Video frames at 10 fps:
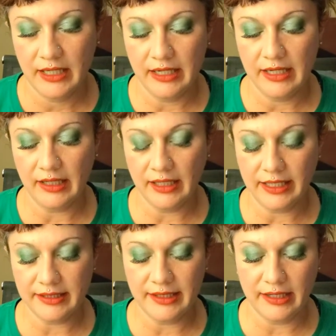And it,
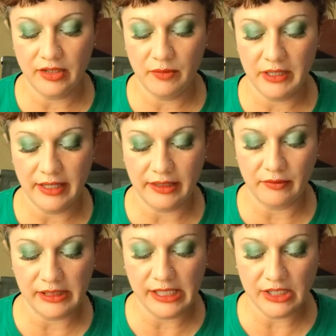like I said, it could be like a
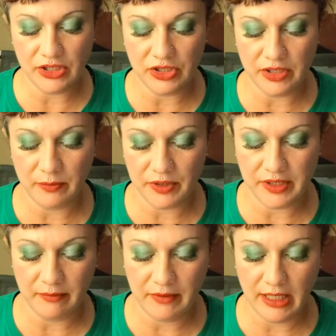relationship or
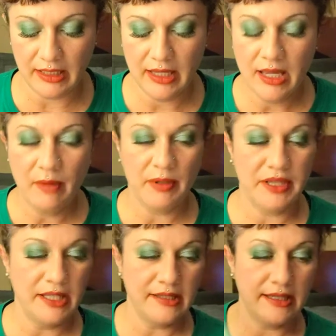something. But
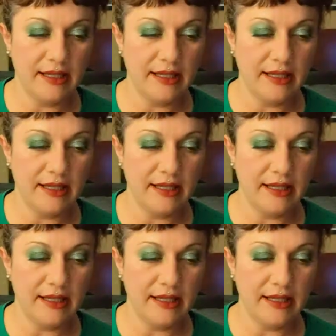this